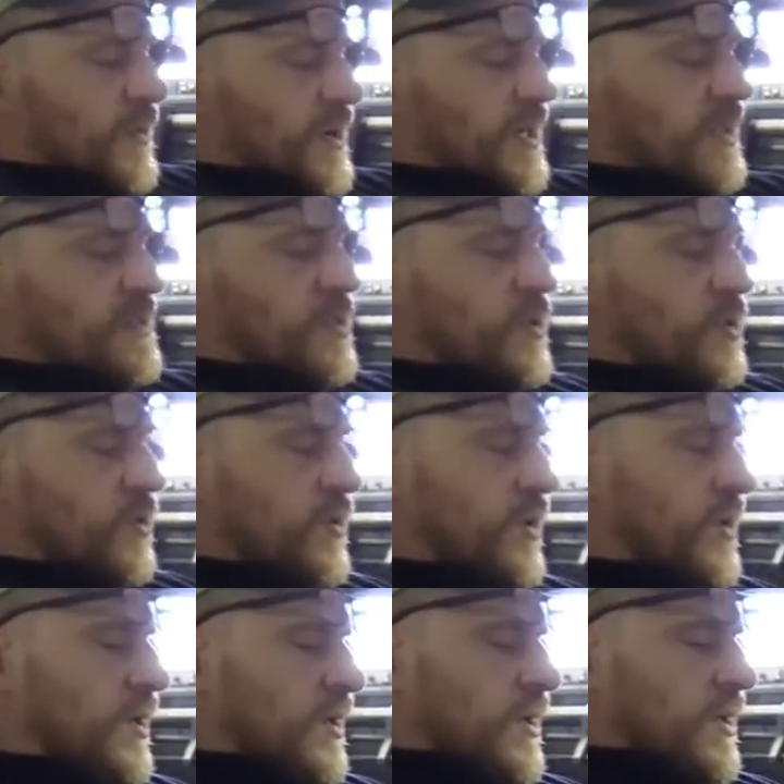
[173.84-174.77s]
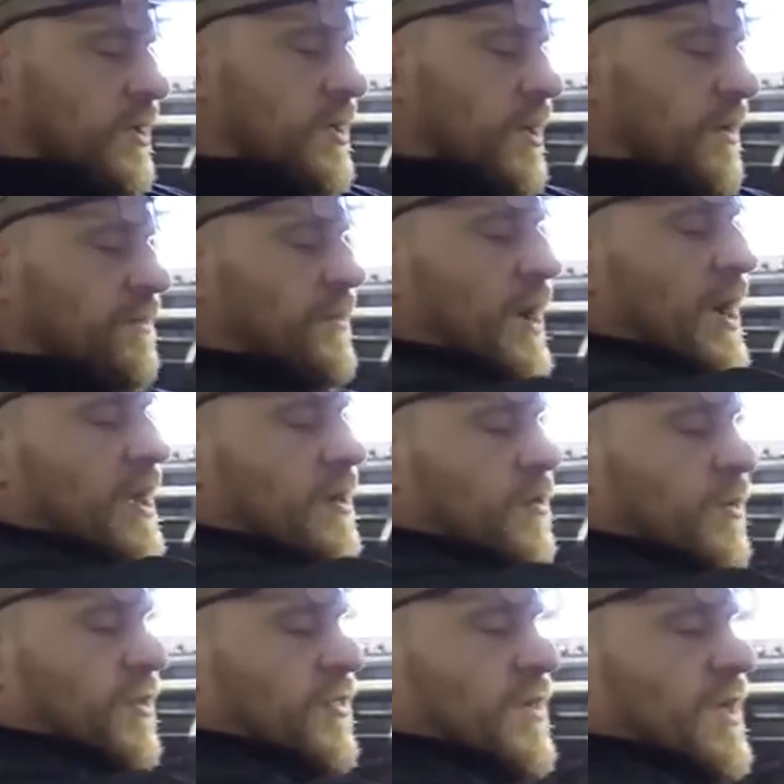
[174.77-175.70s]
we're going to do, combined
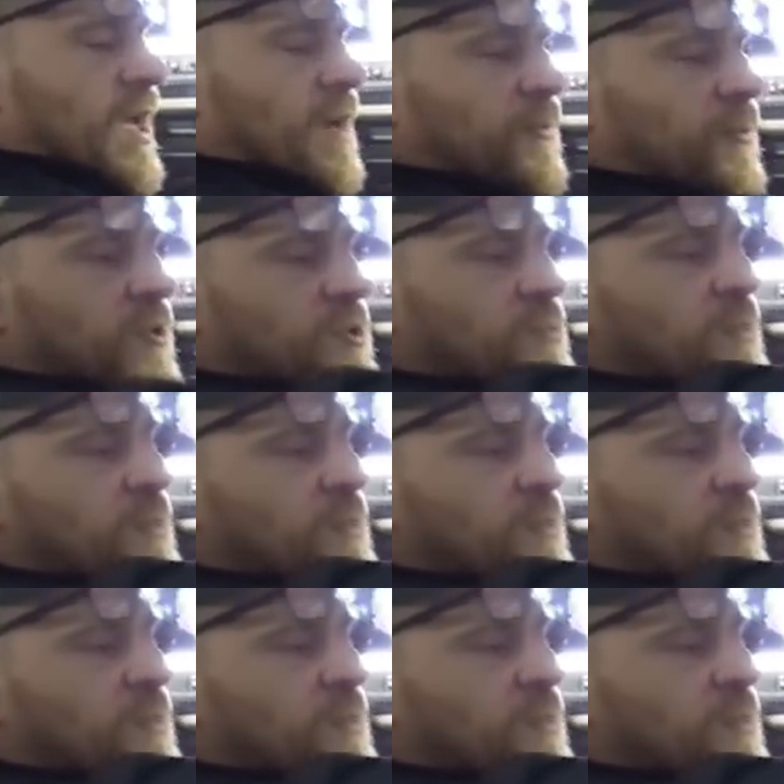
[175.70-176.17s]
with the amperage